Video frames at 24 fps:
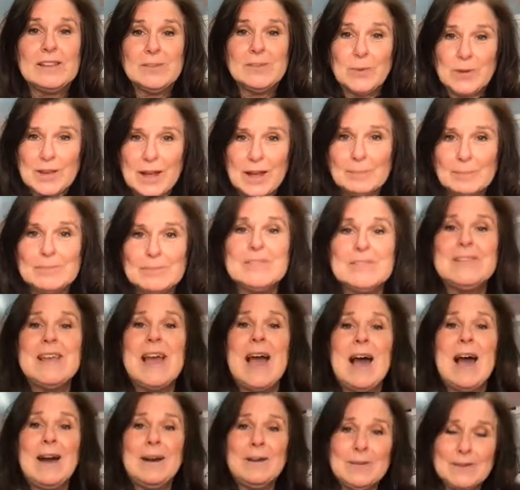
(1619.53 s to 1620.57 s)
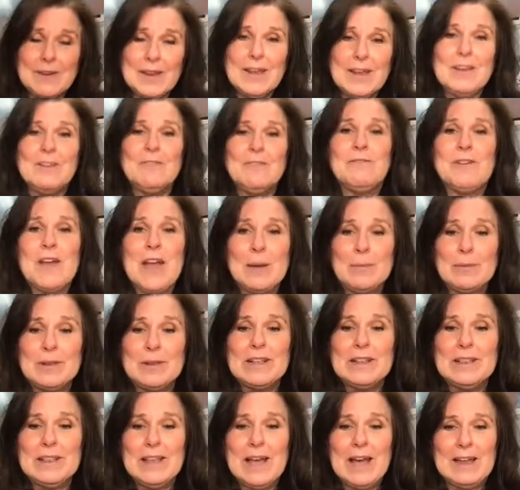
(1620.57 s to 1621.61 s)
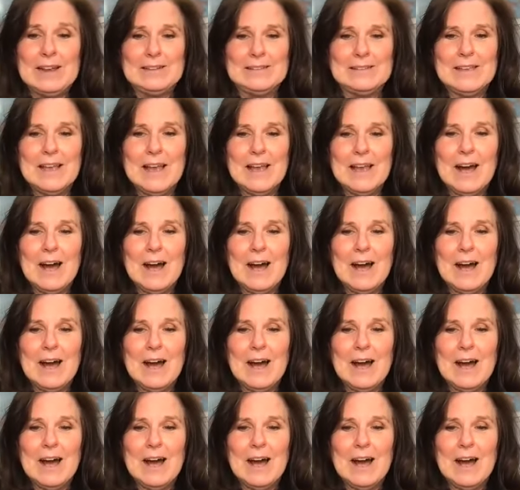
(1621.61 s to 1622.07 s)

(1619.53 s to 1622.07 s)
So it comes down family lines.